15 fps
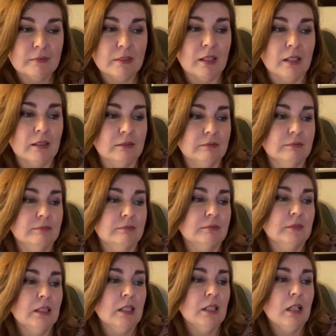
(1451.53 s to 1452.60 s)
Yeah.
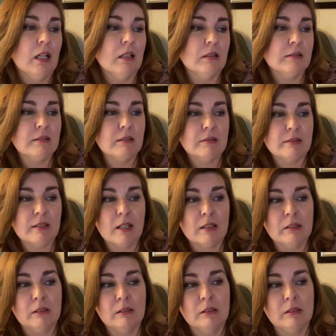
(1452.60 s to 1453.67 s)
Also,
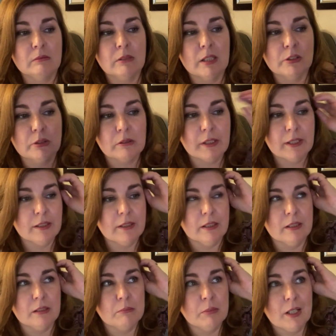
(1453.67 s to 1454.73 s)
Saturn retrograde
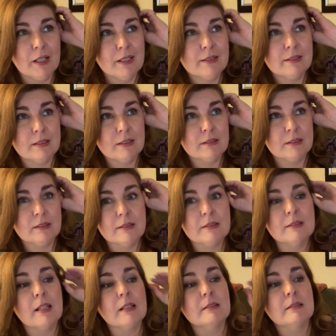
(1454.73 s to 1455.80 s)
in Pisces is
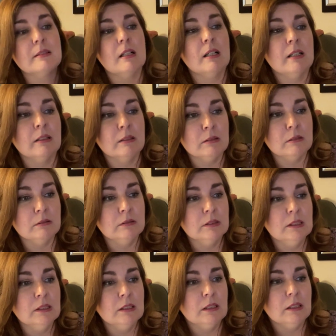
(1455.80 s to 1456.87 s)
sextile.
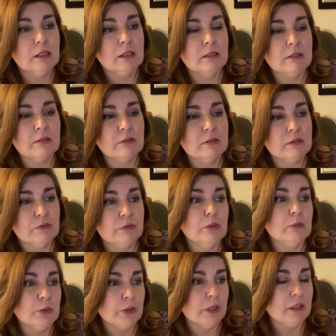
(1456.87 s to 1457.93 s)
Uh, this
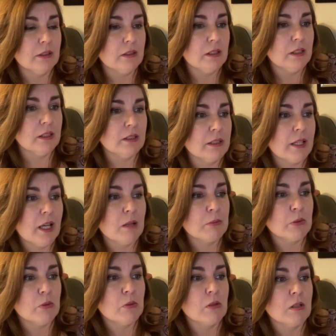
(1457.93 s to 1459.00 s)
full moon in, in
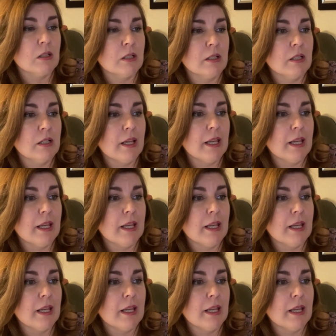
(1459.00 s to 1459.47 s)
Capricorn